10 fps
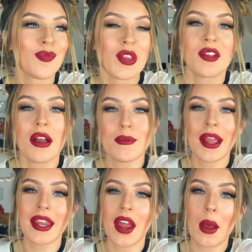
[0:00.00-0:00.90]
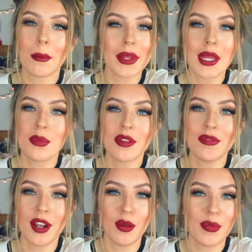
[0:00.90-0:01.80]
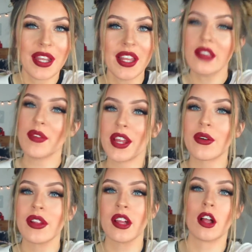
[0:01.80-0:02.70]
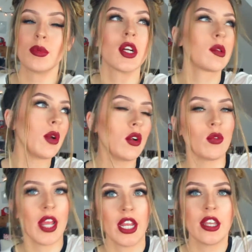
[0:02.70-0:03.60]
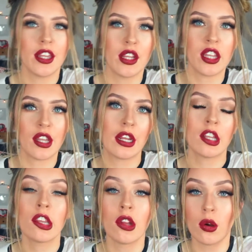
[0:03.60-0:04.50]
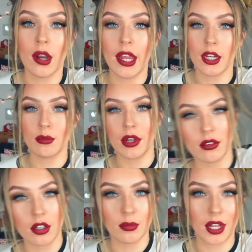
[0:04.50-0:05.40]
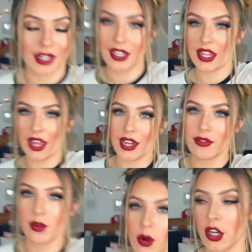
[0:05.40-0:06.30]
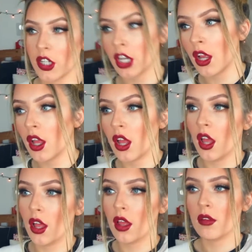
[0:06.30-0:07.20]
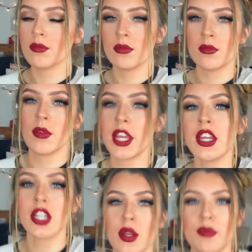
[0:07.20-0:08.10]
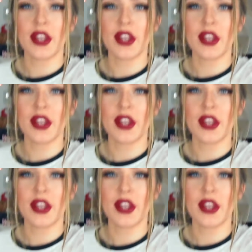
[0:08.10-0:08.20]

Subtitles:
So I might not be able to film this video at all because when it rains, it's like so loud in my room, like you can't even watch a YouTube